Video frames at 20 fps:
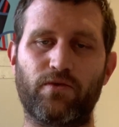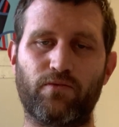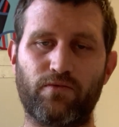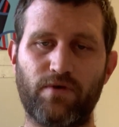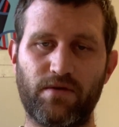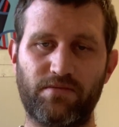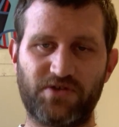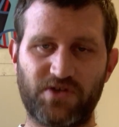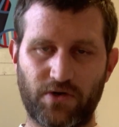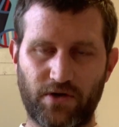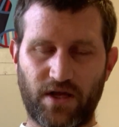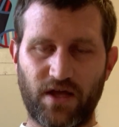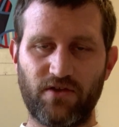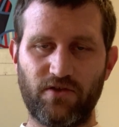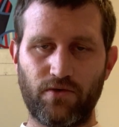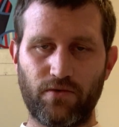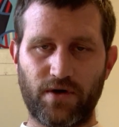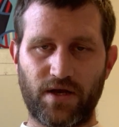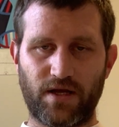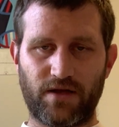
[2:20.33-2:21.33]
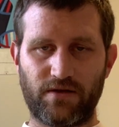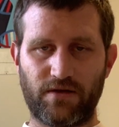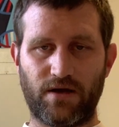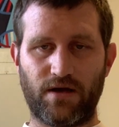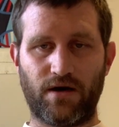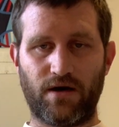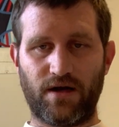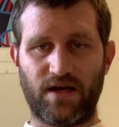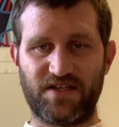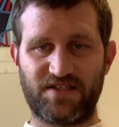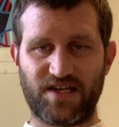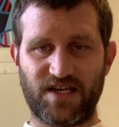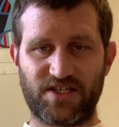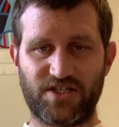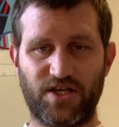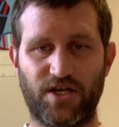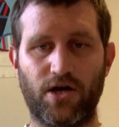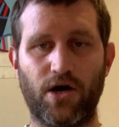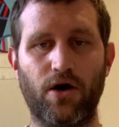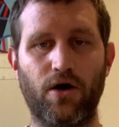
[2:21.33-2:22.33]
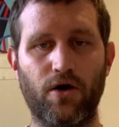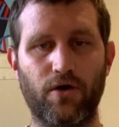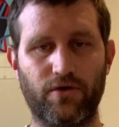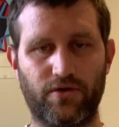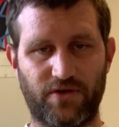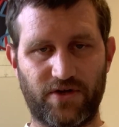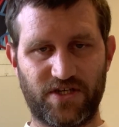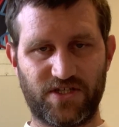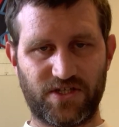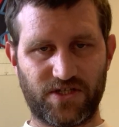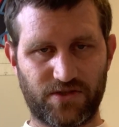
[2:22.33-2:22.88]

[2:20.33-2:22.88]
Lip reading: ribs hook into it, it's actually cartilage.